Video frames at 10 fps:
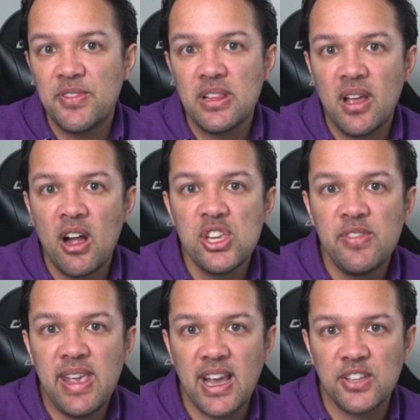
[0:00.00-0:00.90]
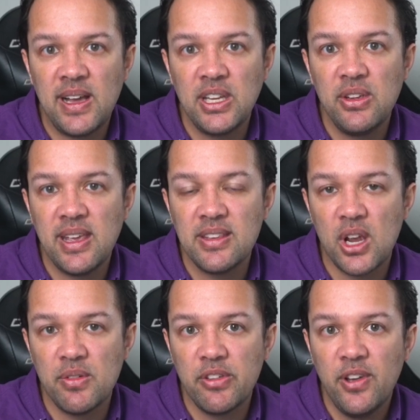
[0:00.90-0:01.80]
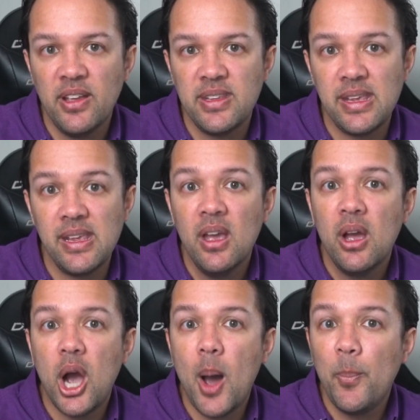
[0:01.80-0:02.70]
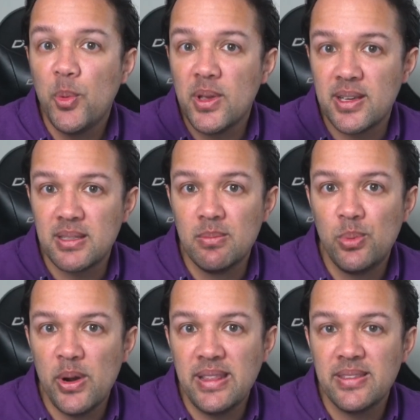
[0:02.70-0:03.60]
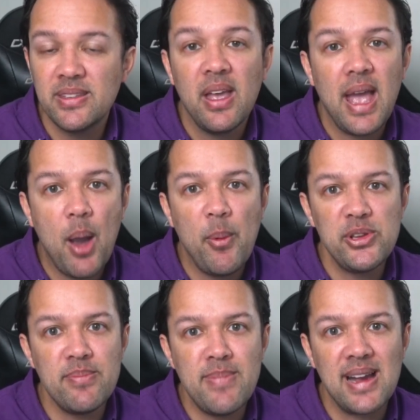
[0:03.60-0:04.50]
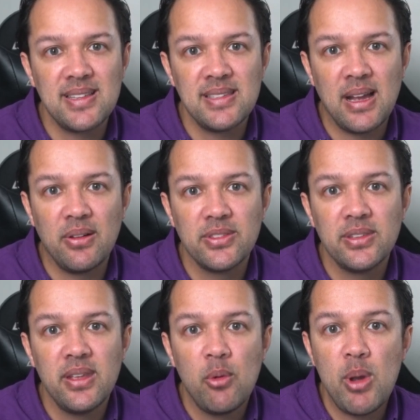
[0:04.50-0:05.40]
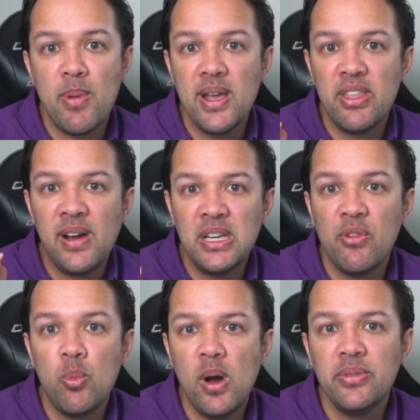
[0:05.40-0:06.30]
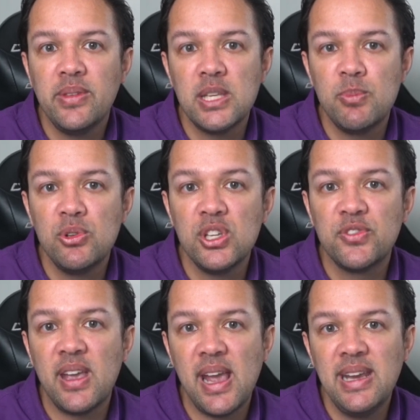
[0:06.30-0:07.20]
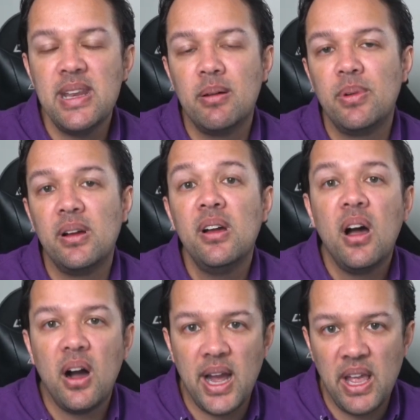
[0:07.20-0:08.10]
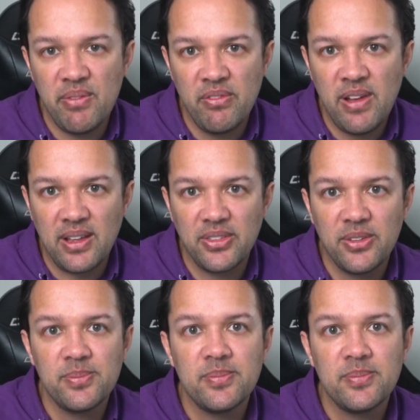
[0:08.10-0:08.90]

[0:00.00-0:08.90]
the larger the x value is over 30, up to a certain point at which it maxes out, whereby the value of 1 is produced for any number higher than that.